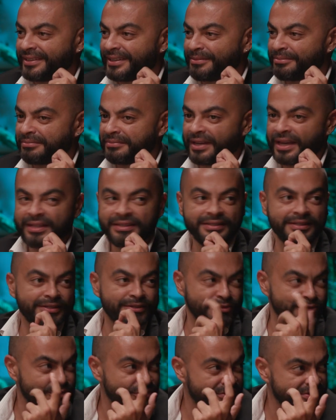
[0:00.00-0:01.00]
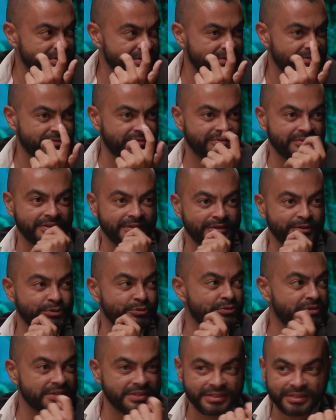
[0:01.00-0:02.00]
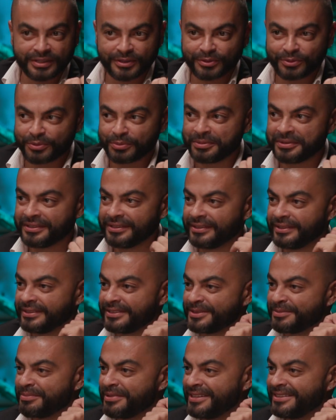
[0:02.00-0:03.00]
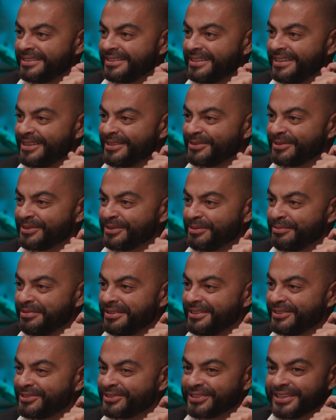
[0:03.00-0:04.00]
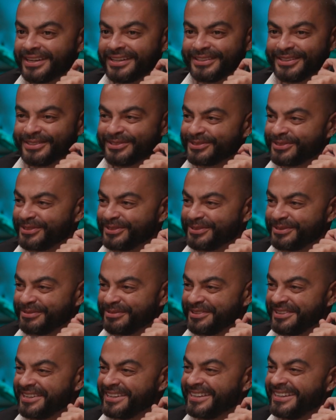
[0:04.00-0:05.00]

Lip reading: I'm Anthony Joseph, a tourist in Dubai, spend the day on the beach and enjoy Dubai.